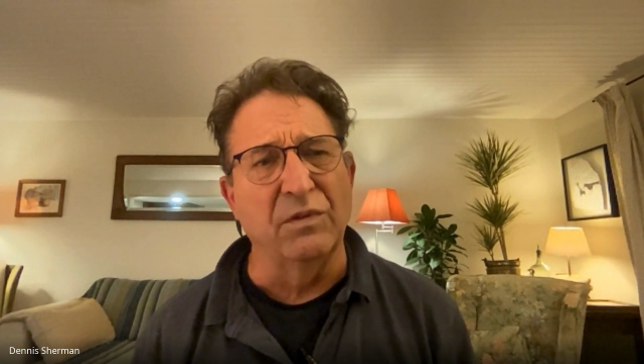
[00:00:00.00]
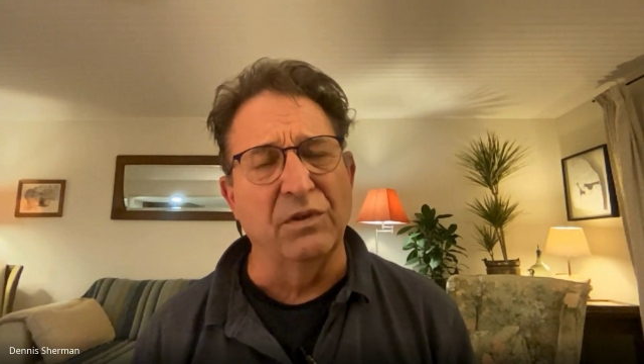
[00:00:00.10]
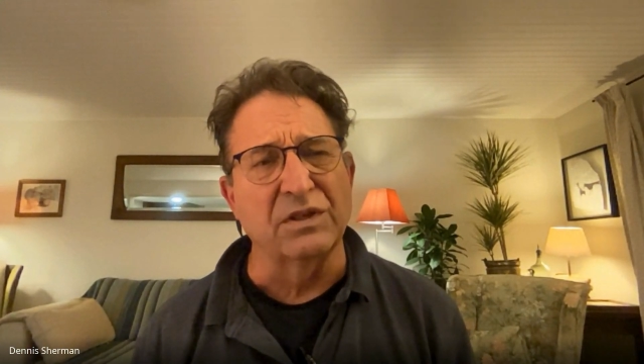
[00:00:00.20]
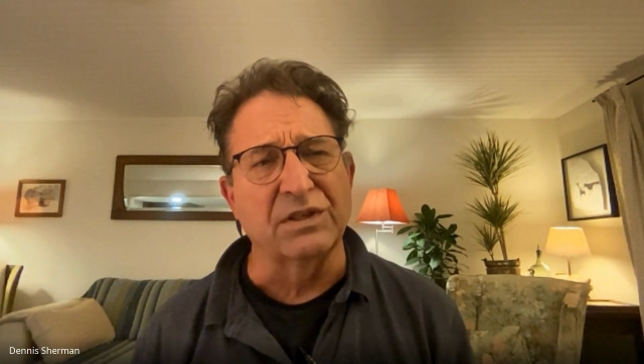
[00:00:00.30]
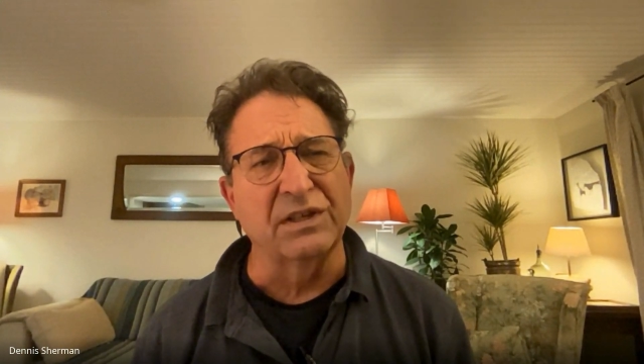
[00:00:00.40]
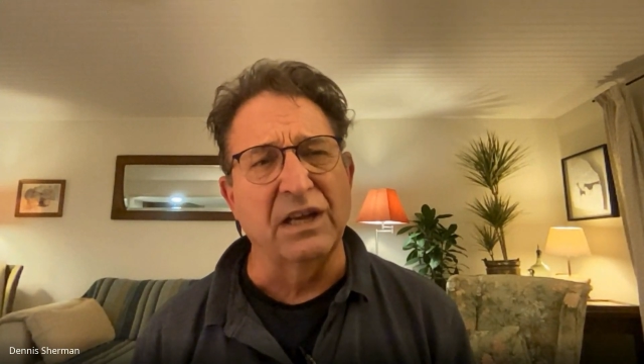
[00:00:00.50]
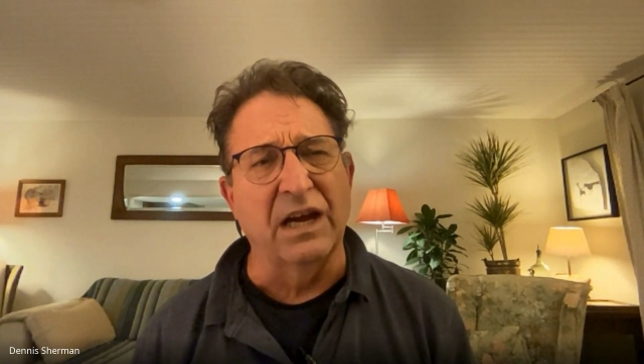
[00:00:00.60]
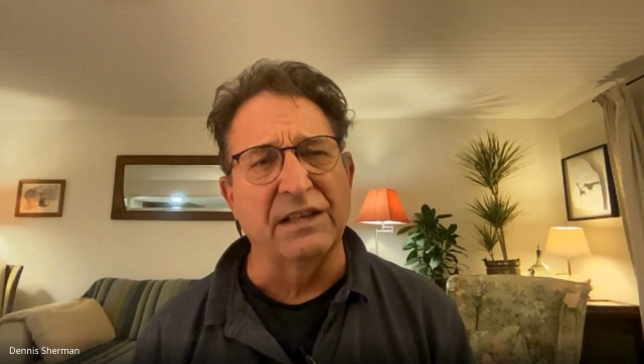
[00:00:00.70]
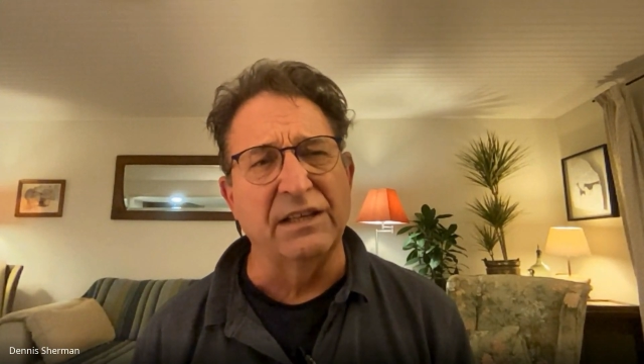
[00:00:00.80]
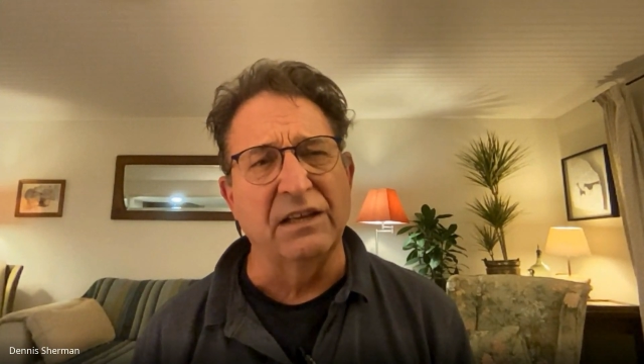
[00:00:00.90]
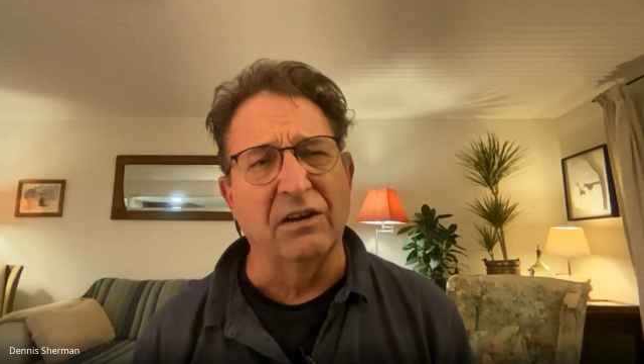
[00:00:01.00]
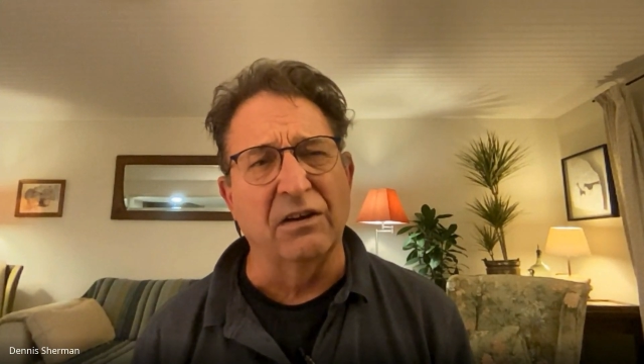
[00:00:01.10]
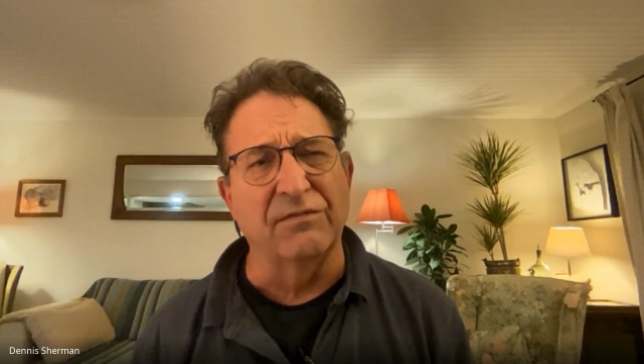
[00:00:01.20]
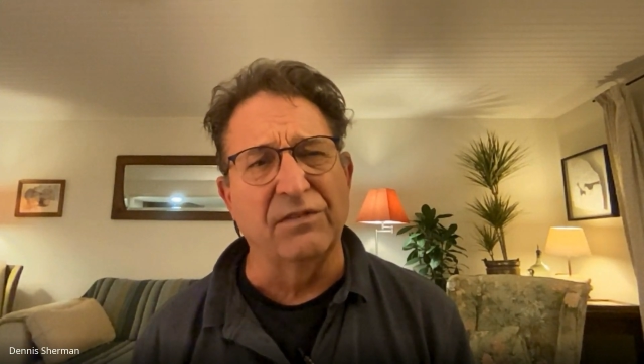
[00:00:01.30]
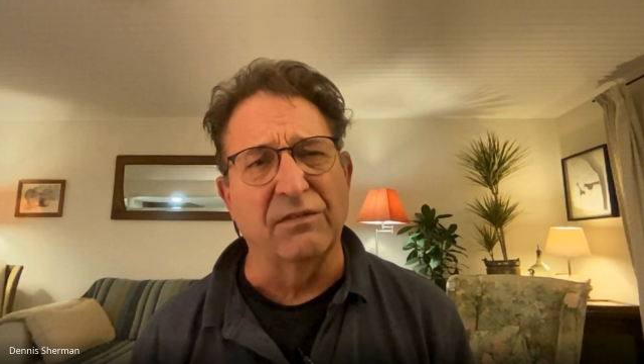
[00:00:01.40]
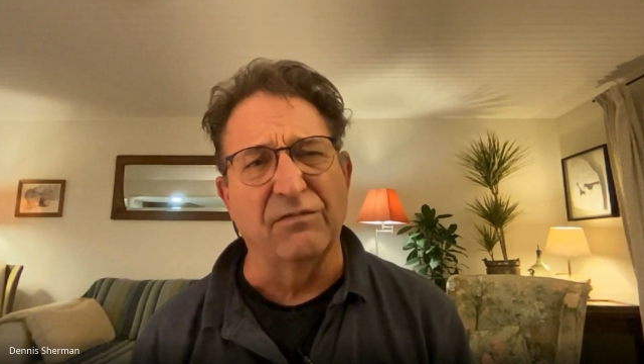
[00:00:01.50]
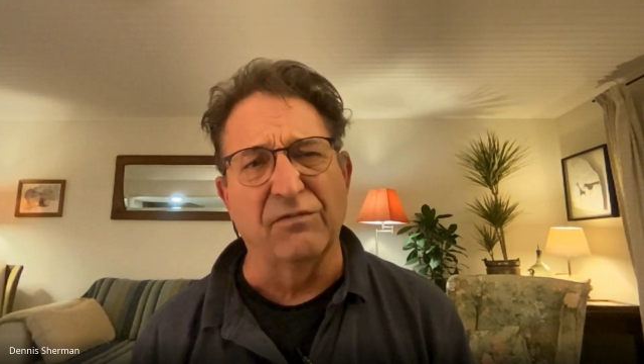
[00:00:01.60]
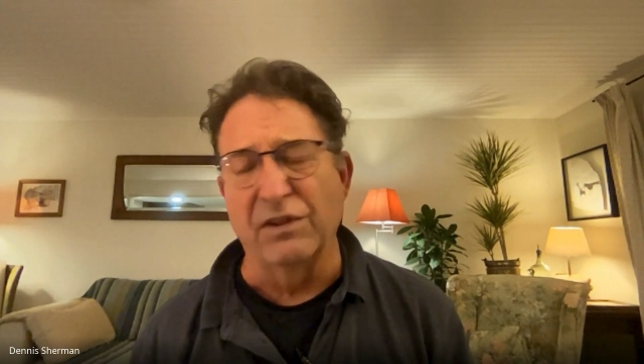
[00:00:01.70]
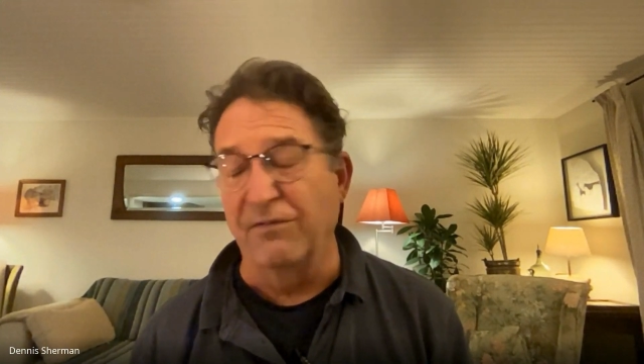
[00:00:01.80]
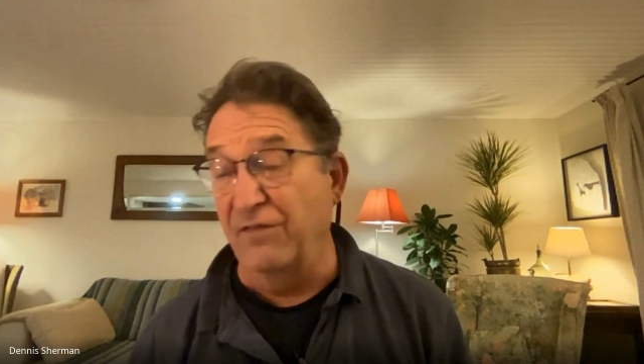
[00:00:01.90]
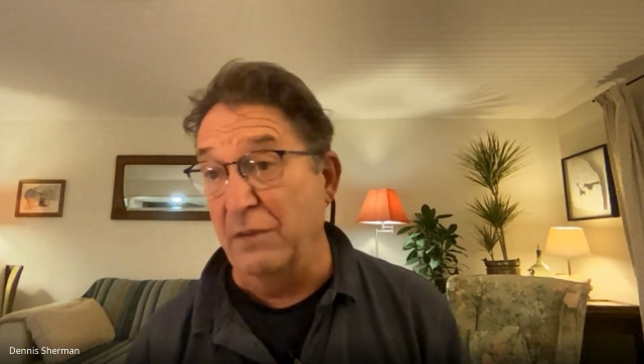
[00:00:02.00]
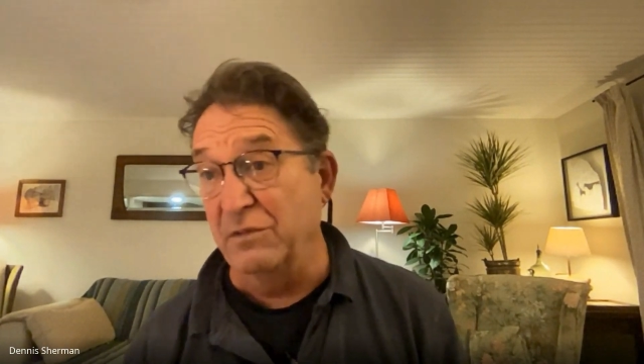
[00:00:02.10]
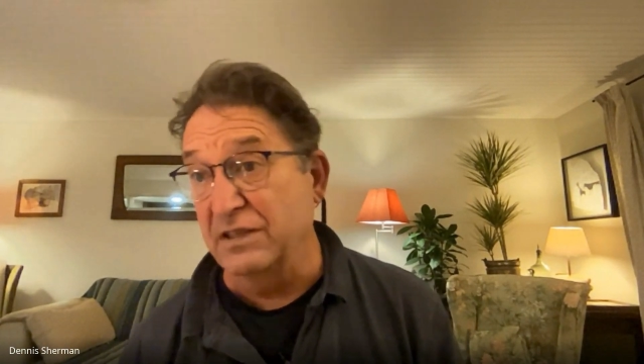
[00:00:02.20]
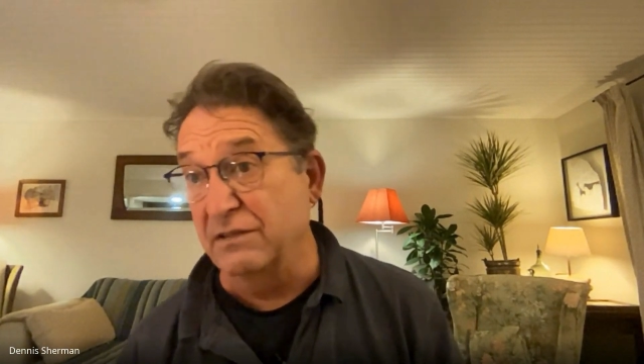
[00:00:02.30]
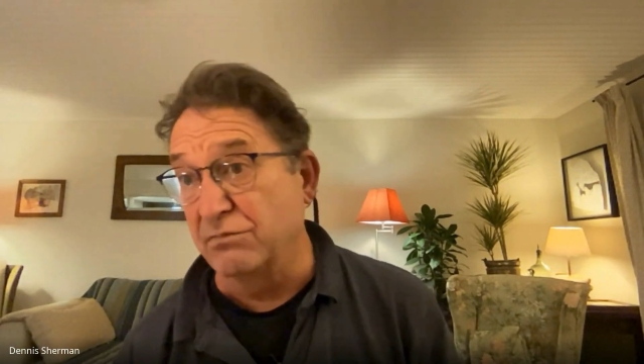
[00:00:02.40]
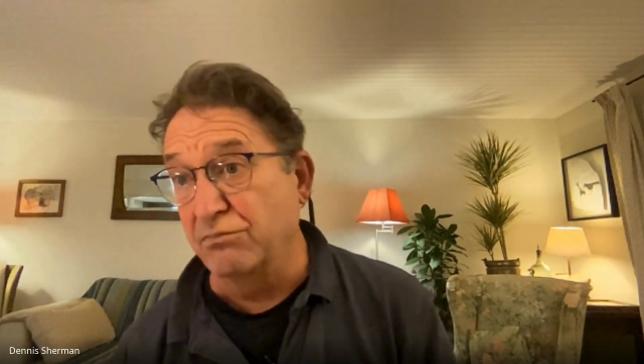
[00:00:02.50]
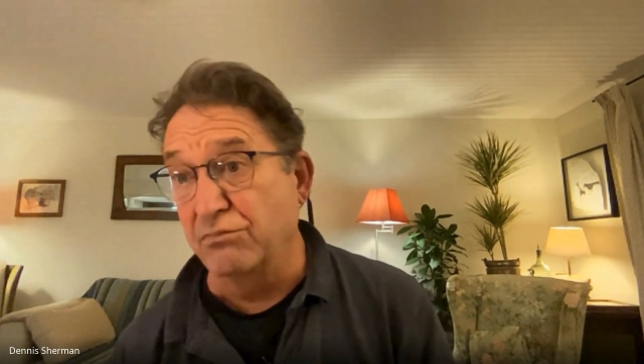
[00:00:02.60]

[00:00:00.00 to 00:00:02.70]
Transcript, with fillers: there's the idea of the, the famous